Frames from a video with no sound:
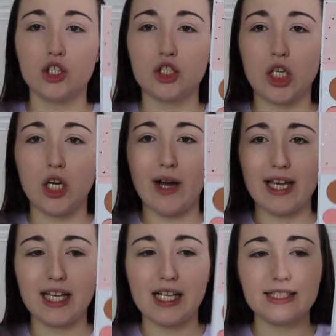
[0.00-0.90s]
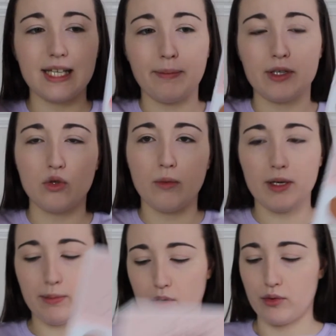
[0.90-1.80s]
So I think I'll dip into a
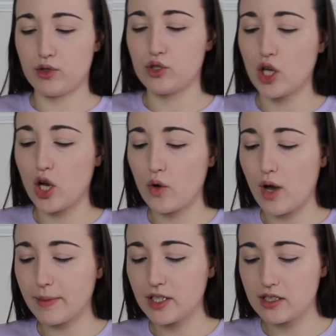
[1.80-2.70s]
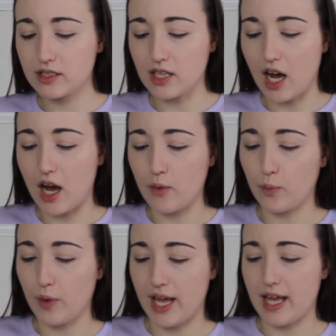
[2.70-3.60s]
bit of both. So I'm going to
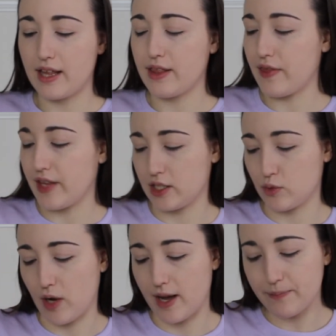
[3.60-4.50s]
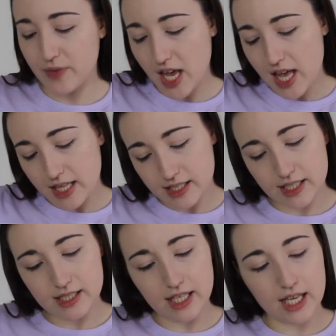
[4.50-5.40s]
start with this one. This
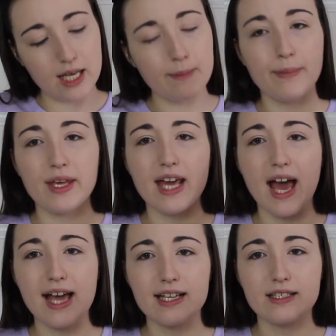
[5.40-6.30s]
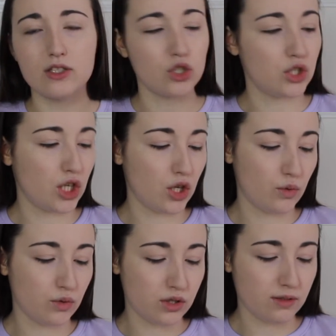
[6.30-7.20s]
is the PS
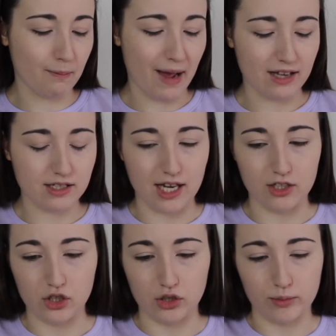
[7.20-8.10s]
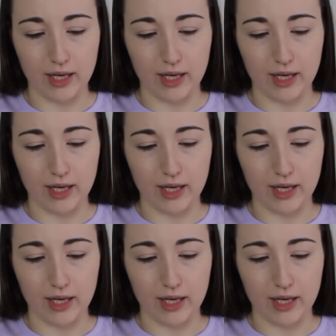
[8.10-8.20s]
Nudes Matte Eyeshadow